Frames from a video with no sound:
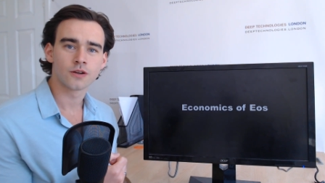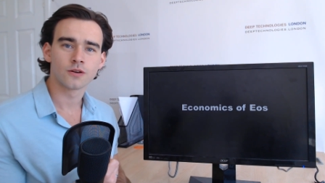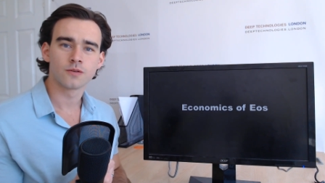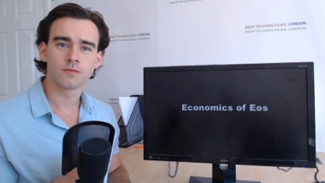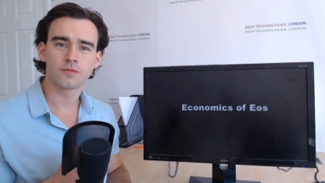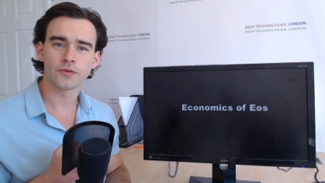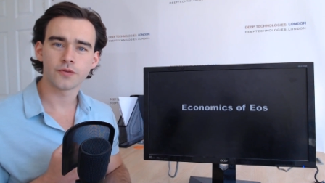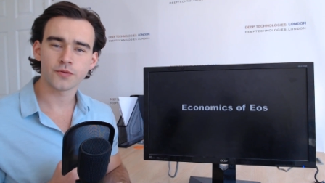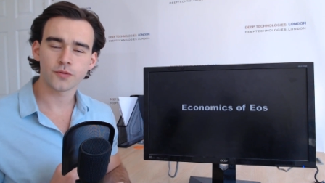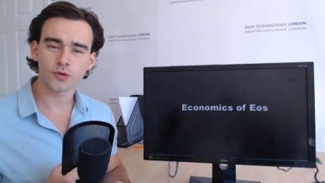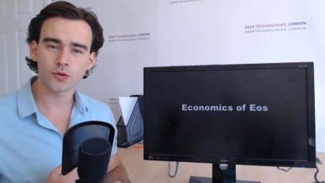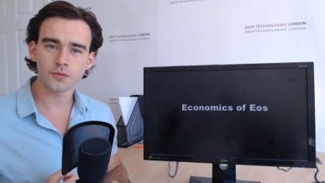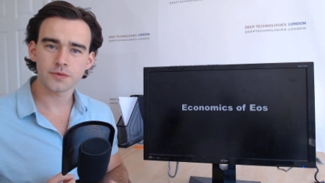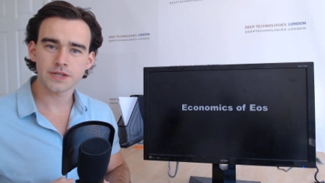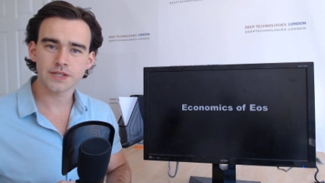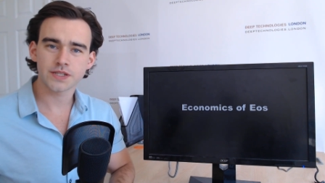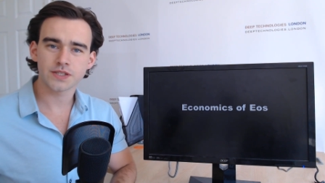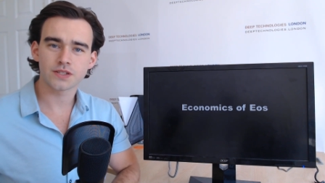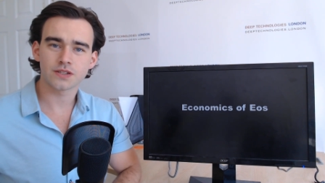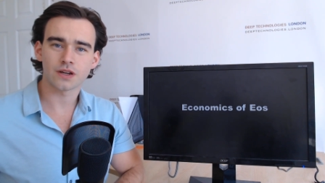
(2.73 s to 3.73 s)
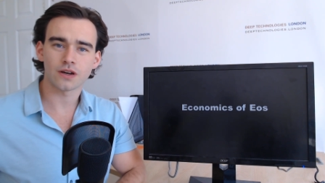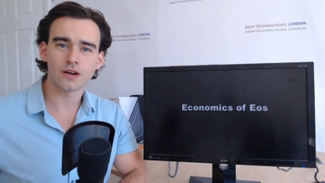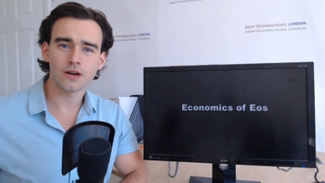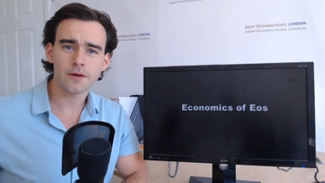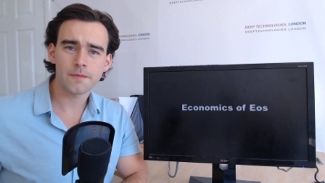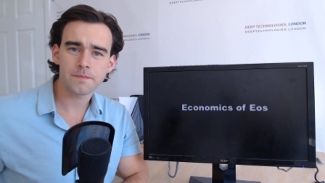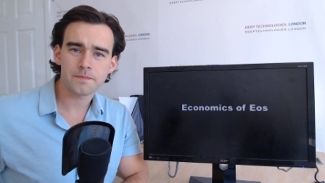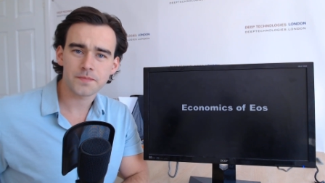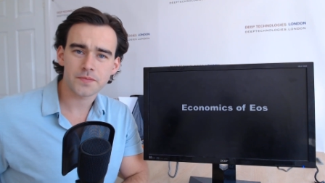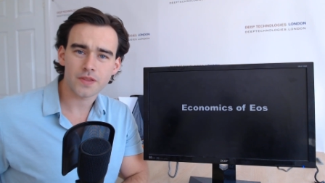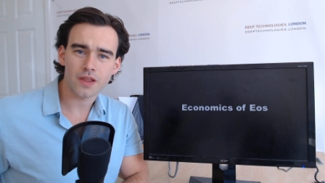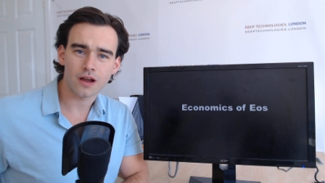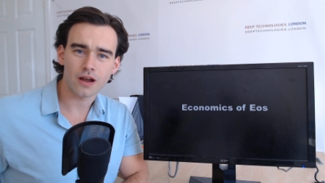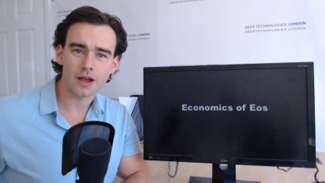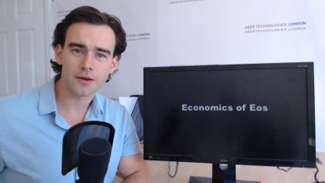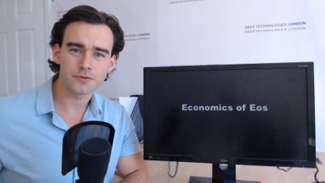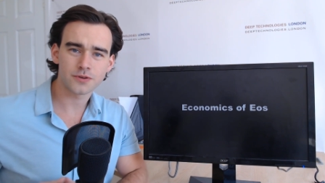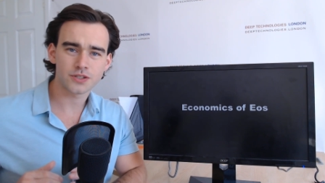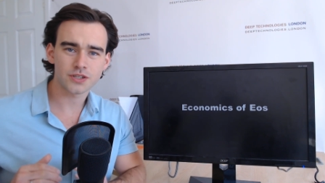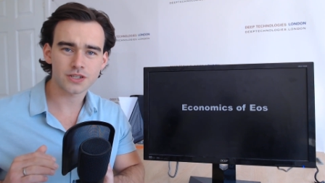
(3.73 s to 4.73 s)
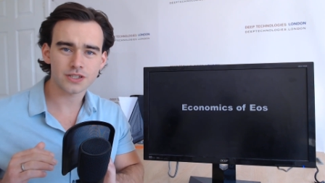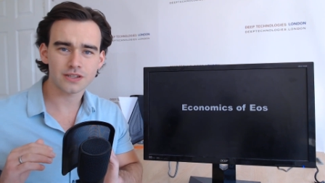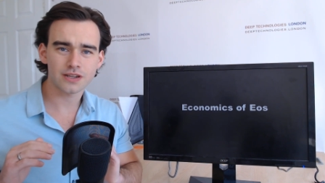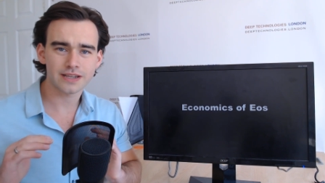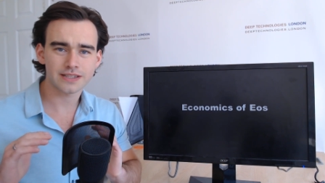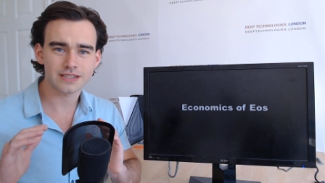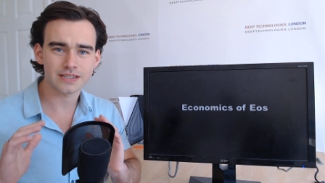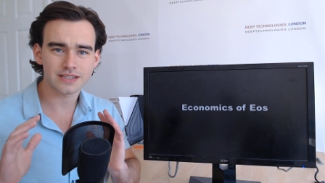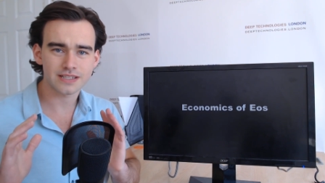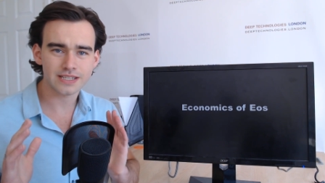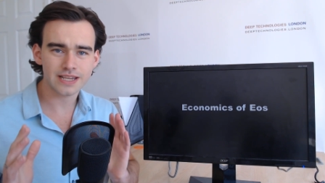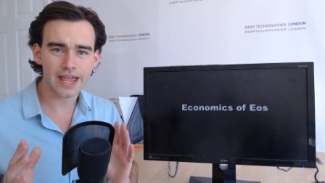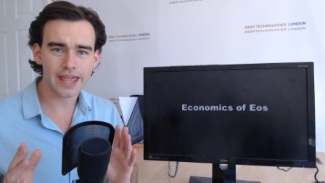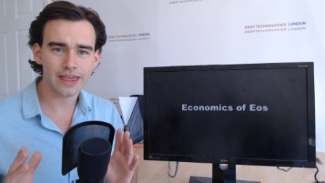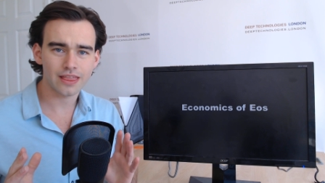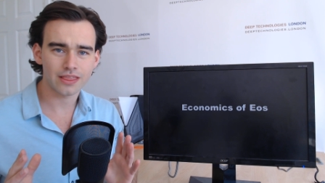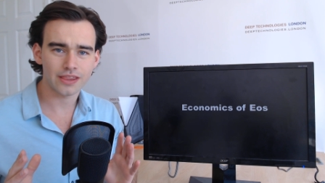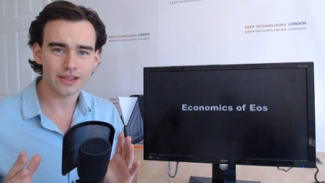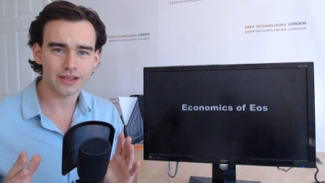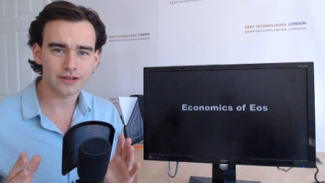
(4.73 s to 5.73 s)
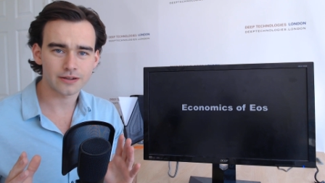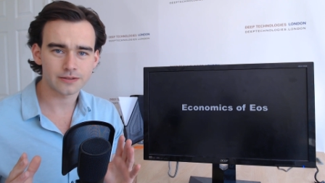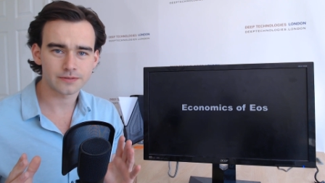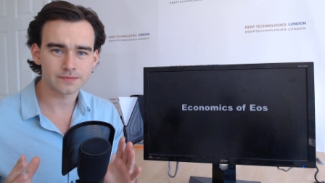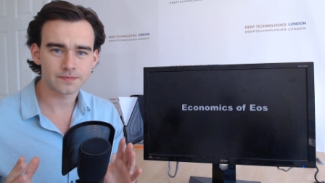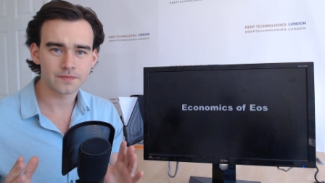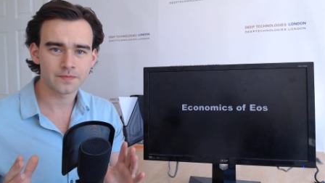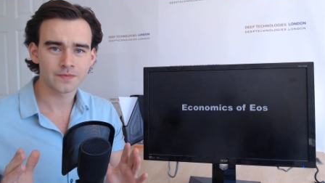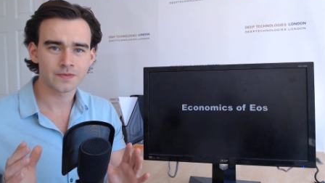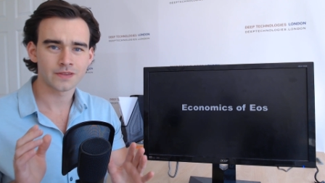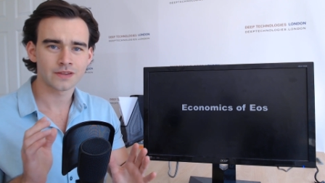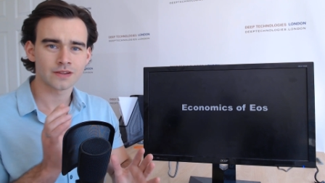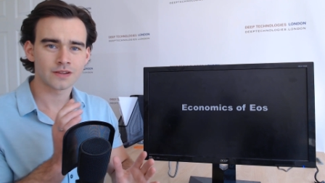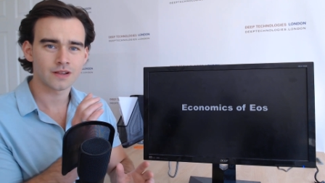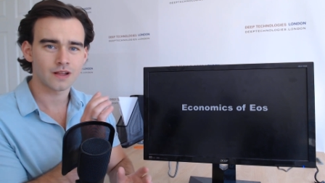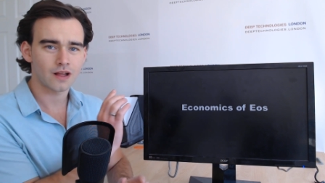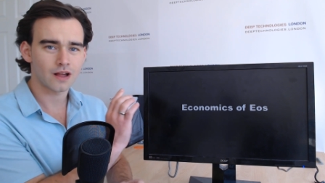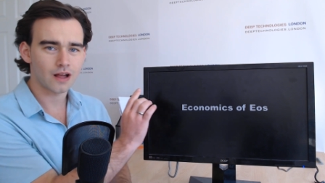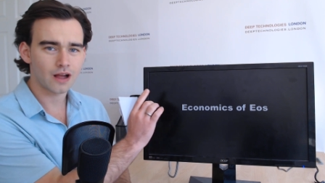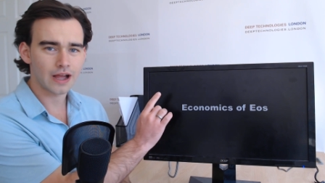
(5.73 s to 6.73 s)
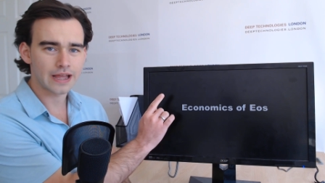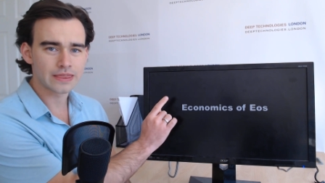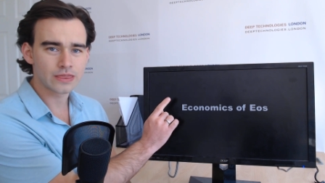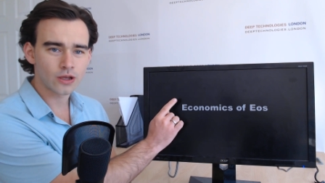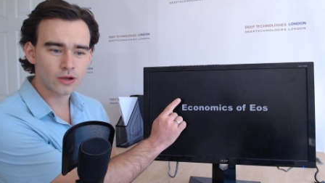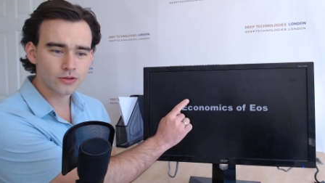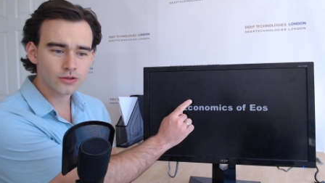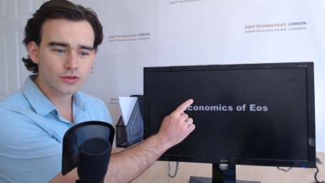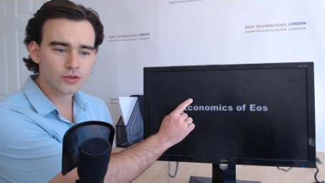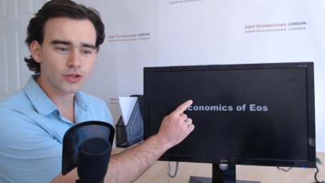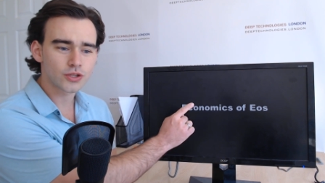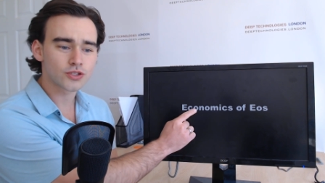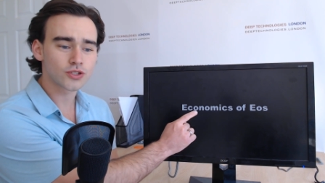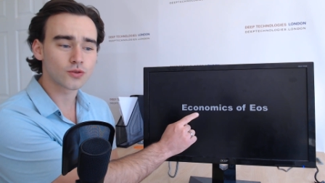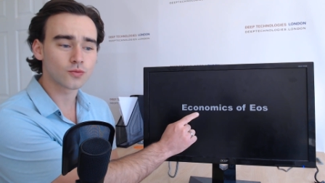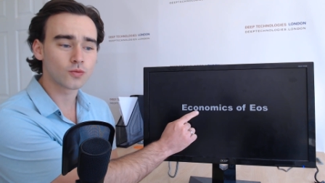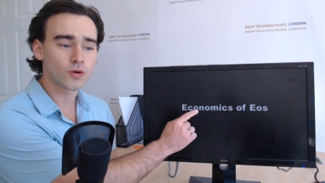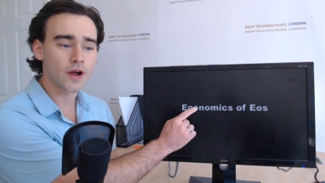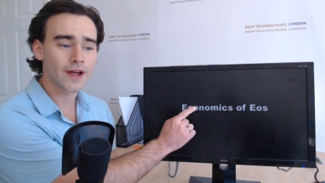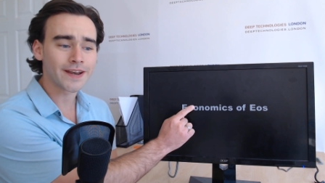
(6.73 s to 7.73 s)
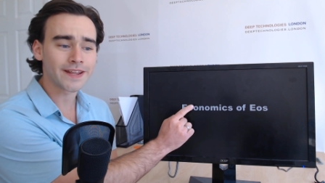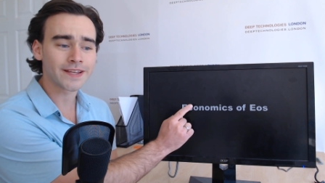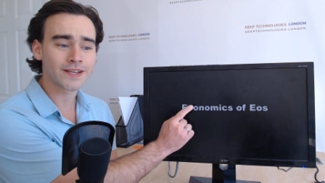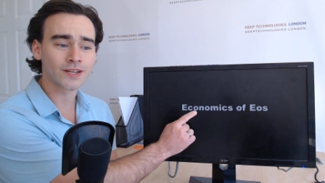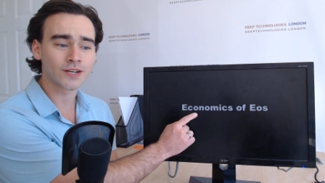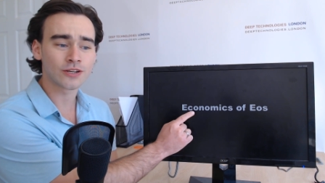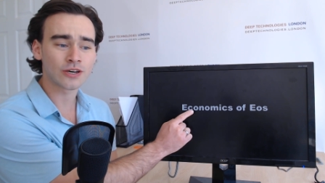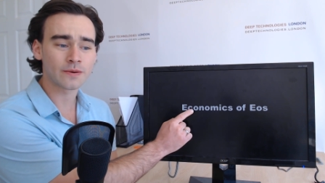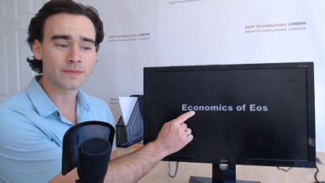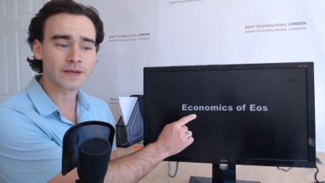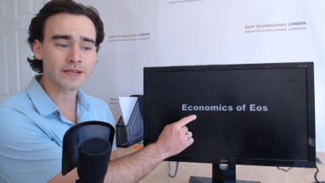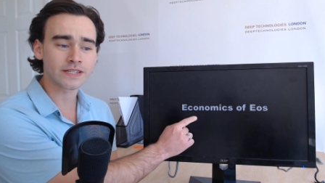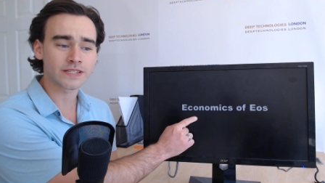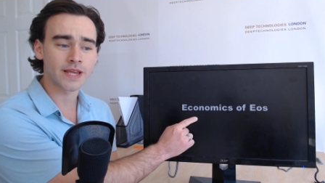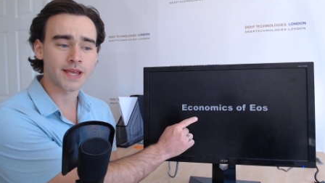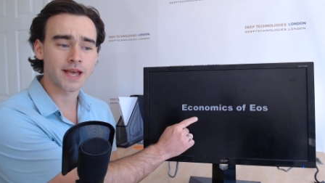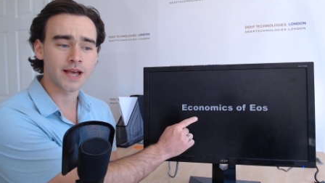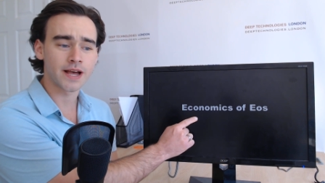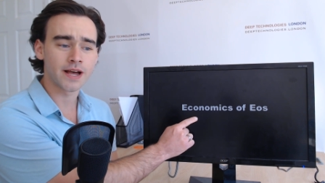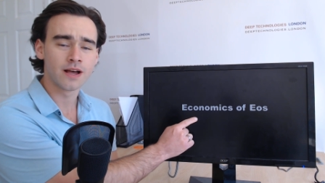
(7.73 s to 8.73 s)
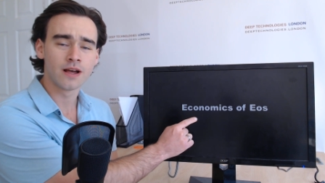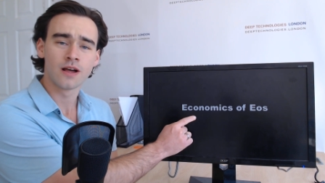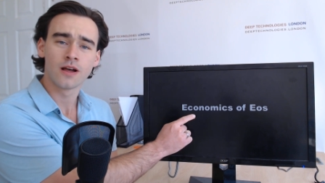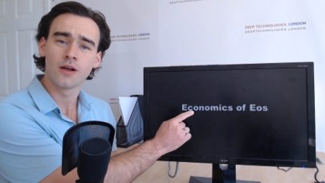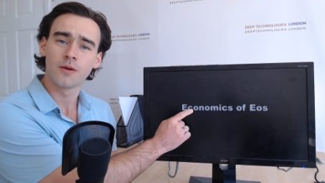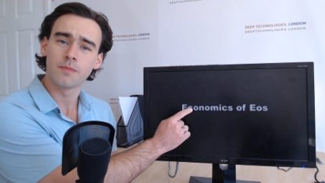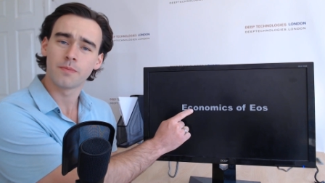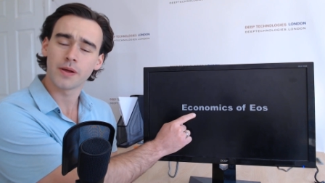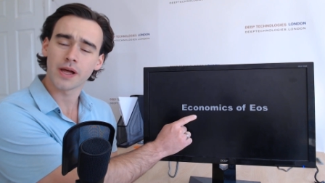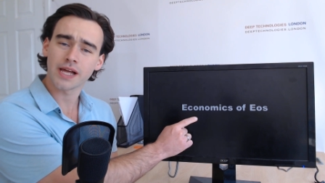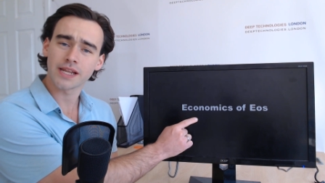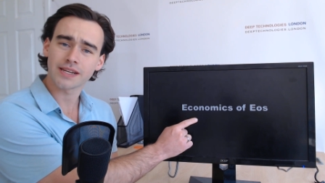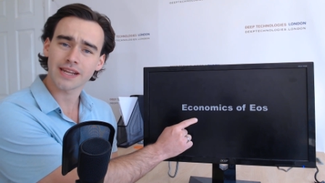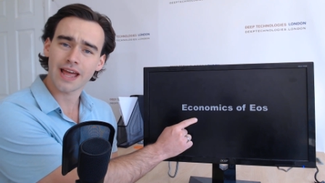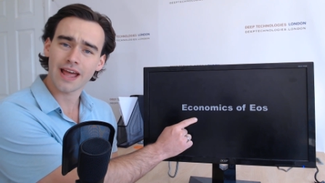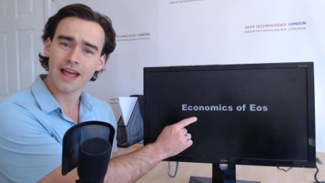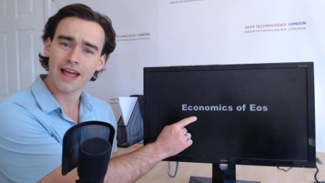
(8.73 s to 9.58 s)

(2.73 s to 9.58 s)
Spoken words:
Before we start, I would just like to say that I know that there's the word economics here, but